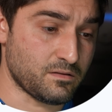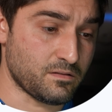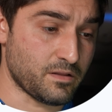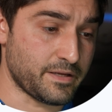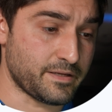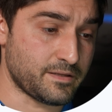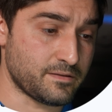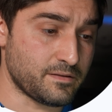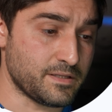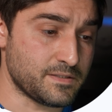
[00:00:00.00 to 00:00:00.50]

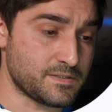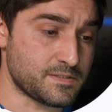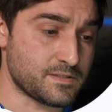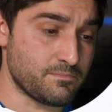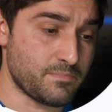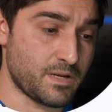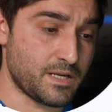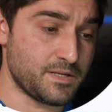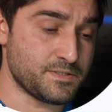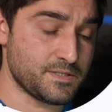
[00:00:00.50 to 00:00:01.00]
Like it's
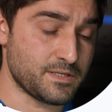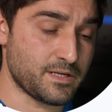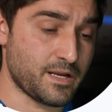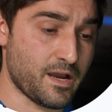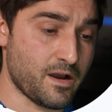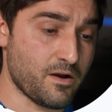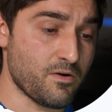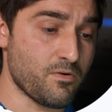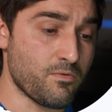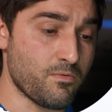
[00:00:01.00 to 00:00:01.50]
amazing
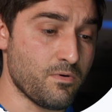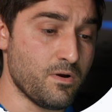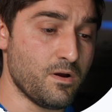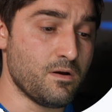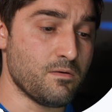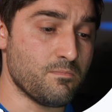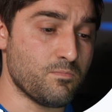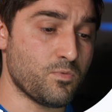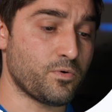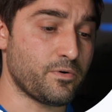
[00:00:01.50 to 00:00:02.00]
how
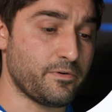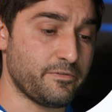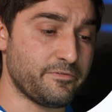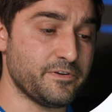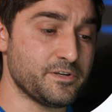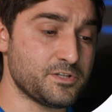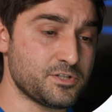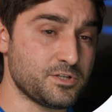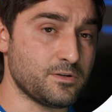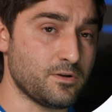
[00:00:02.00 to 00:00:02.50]
more
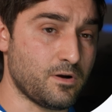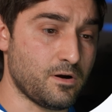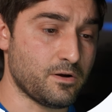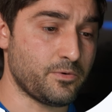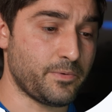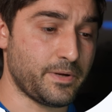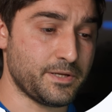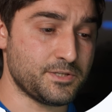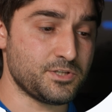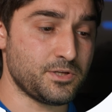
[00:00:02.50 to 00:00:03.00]
efficient
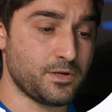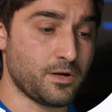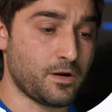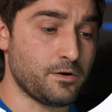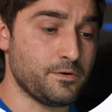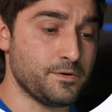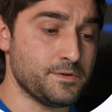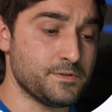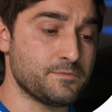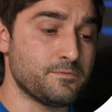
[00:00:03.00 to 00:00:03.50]
Auto
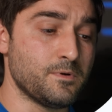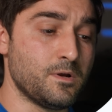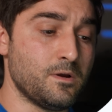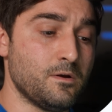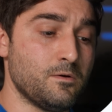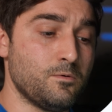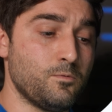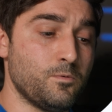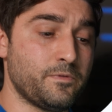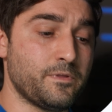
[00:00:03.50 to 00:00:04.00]
HDR is
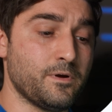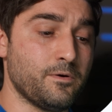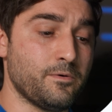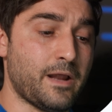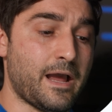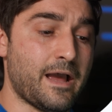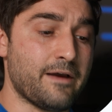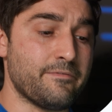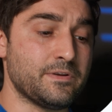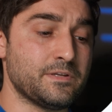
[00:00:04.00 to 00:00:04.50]
without
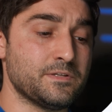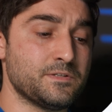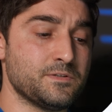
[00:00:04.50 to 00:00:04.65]
having